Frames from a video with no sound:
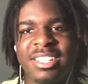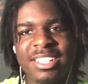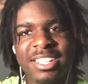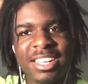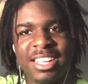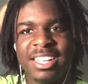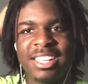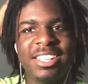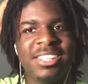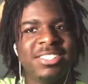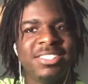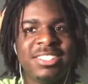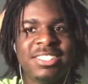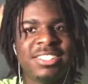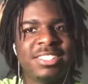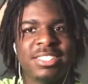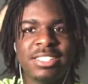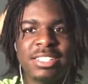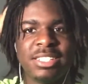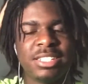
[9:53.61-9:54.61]
Like he was
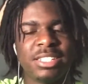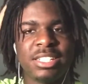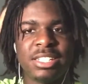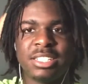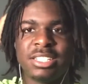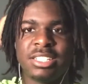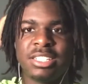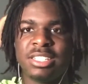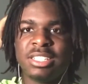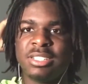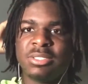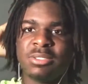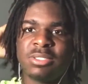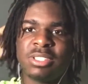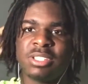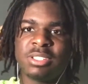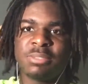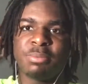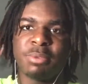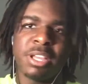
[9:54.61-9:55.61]
just sitting there chilling
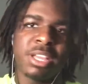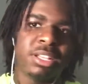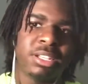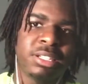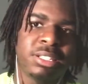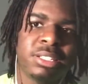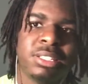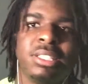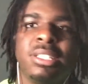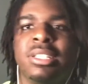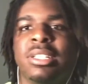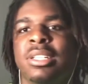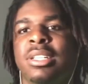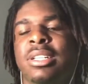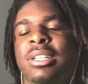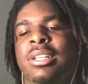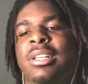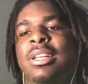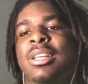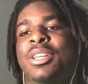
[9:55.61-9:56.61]
with the spider.
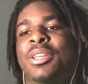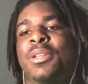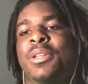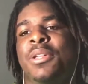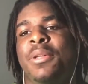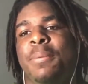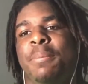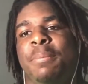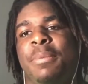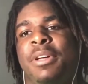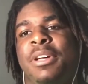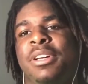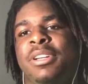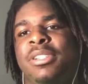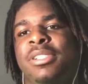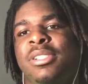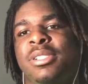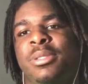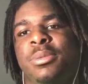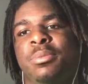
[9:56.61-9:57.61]
But
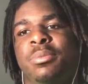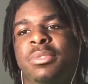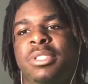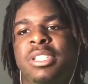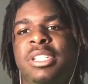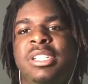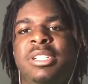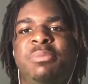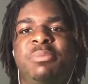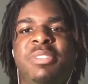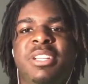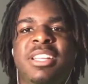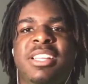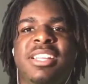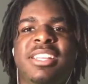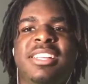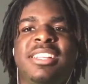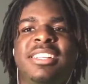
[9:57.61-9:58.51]
yeah, man.